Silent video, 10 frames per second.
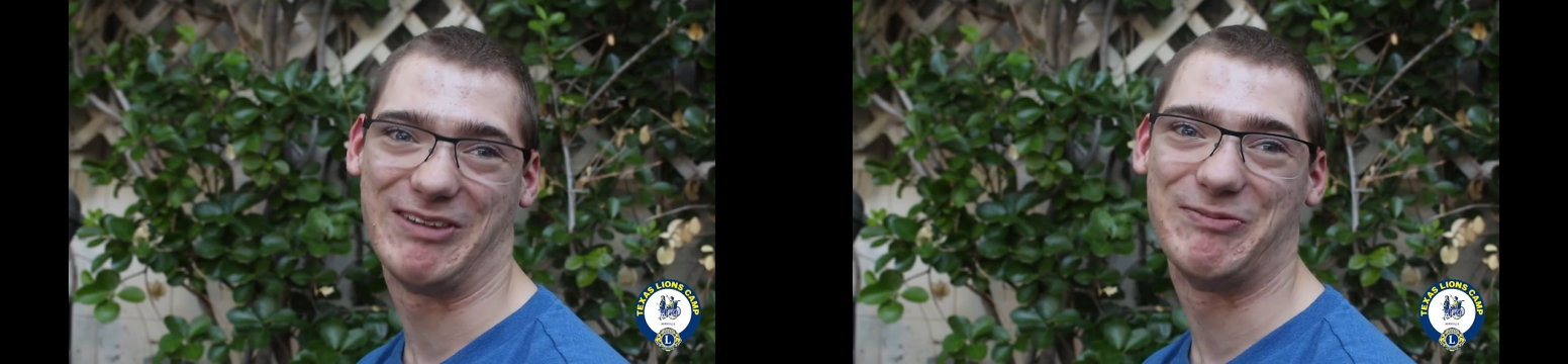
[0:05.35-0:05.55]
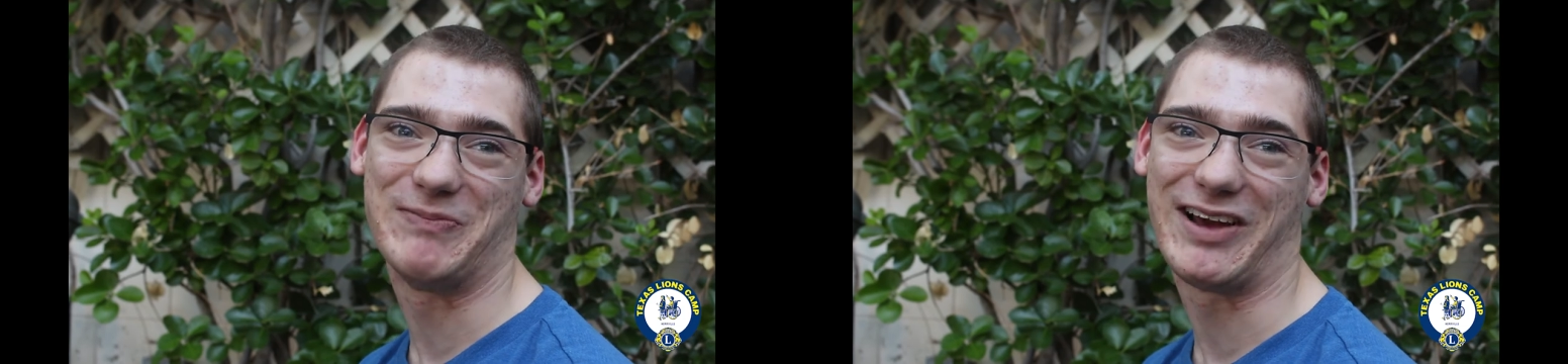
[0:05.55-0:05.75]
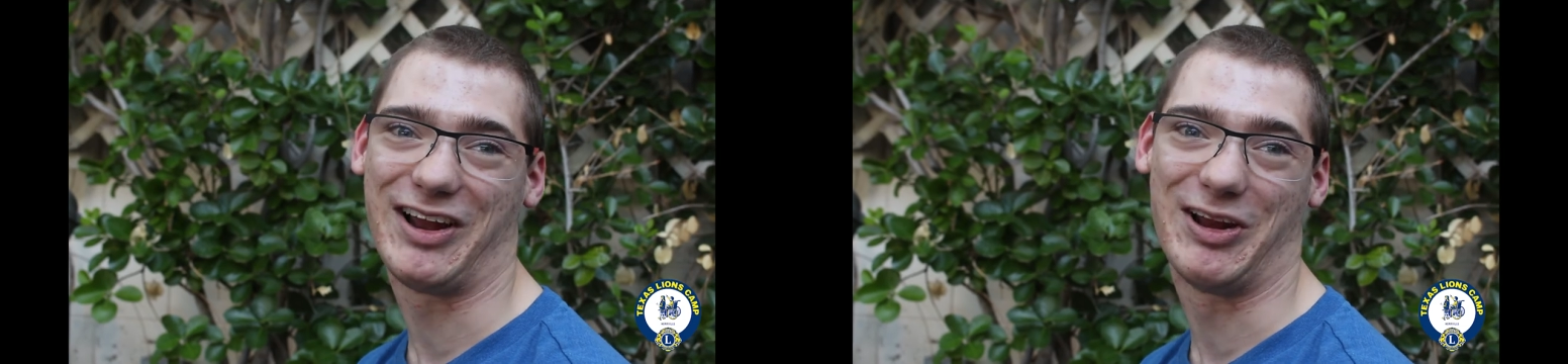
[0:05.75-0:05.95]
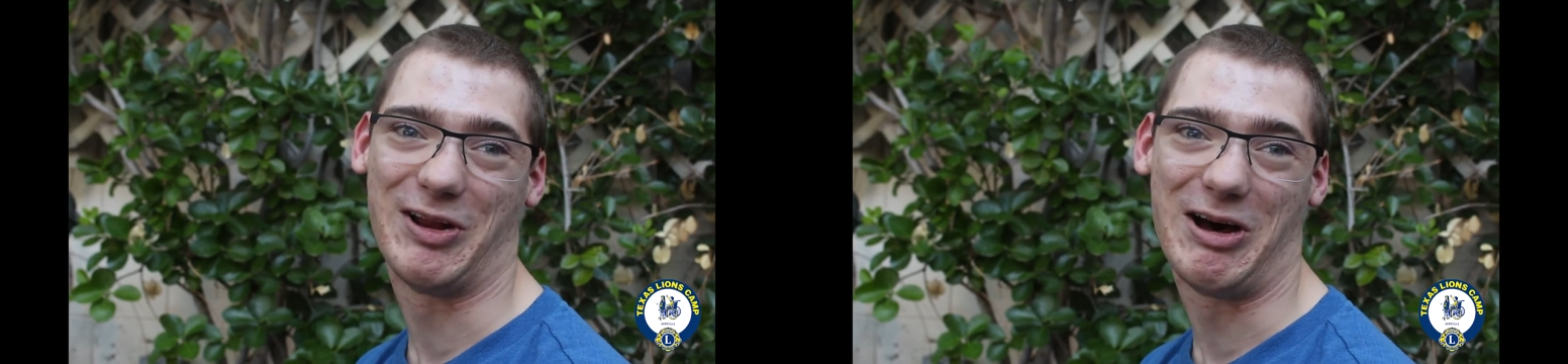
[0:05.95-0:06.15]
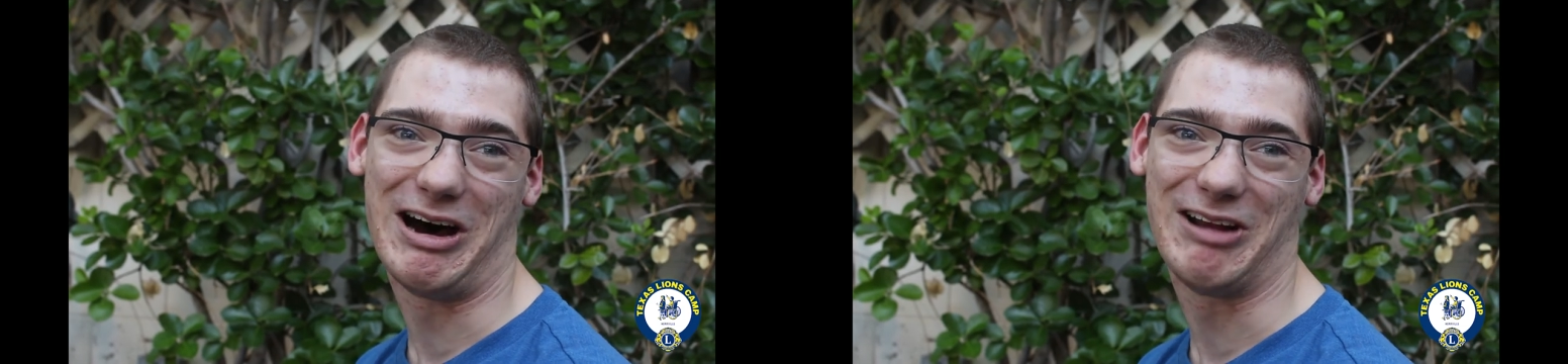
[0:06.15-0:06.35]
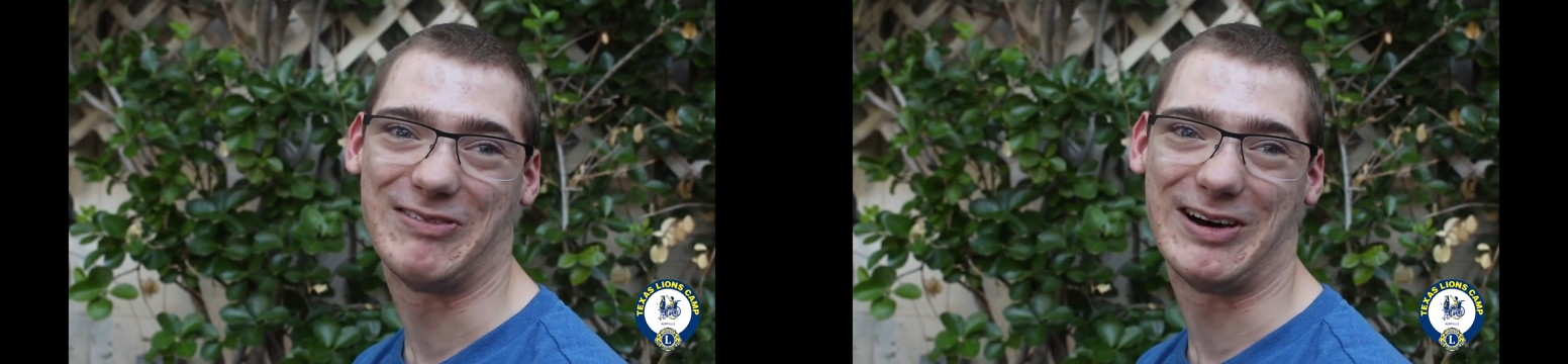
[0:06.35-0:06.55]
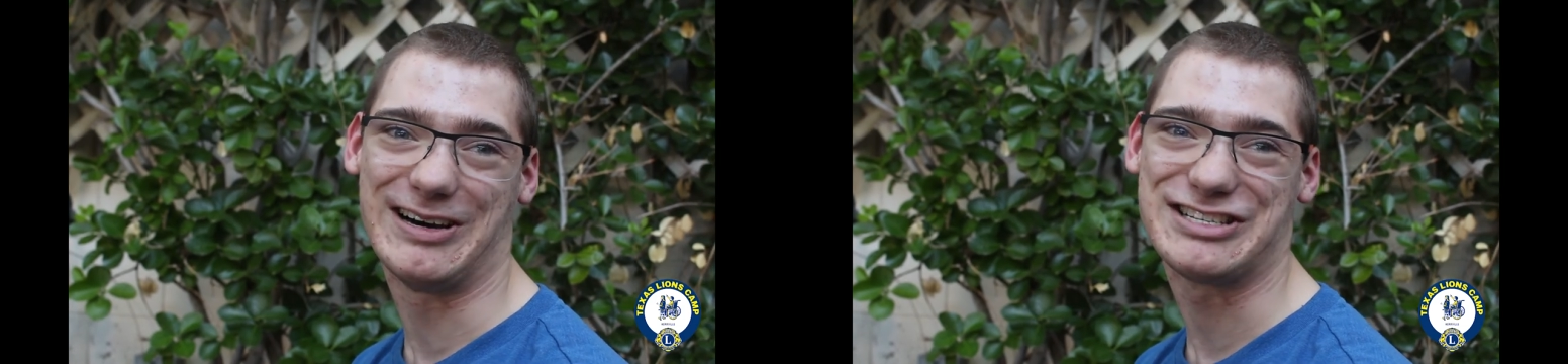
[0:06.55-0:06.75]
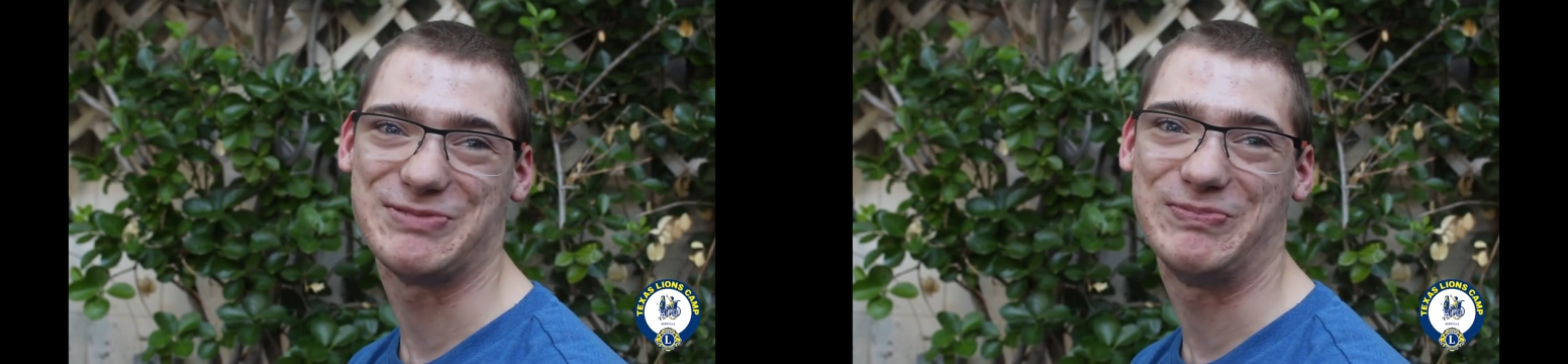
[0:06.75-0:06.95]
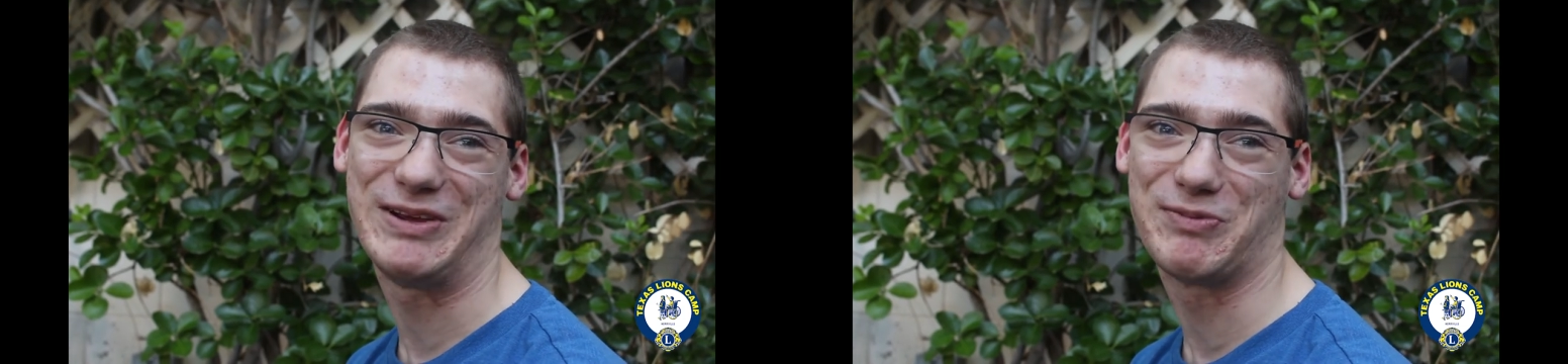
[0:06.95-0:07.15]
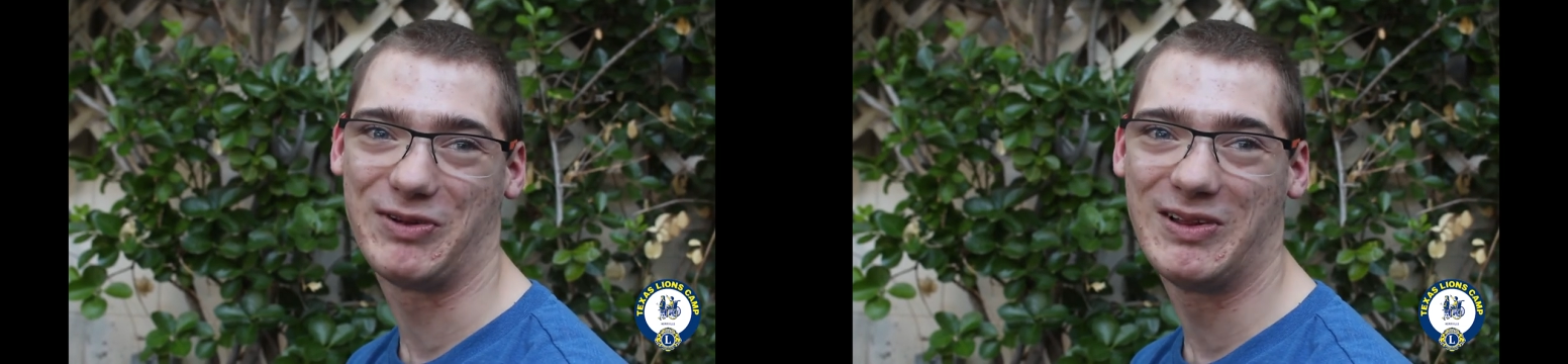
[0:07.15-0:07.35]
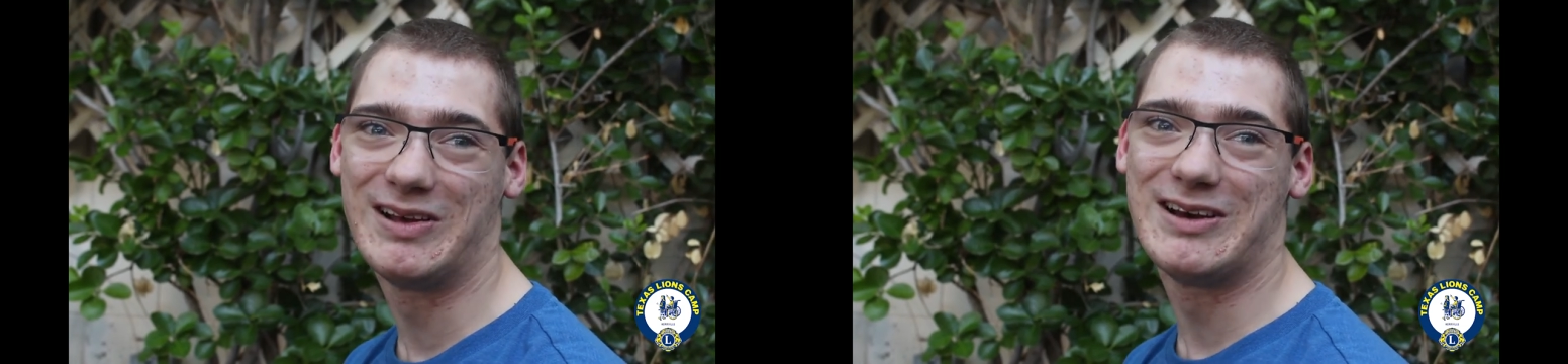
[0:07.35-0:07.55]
I've met a lot of awesome people,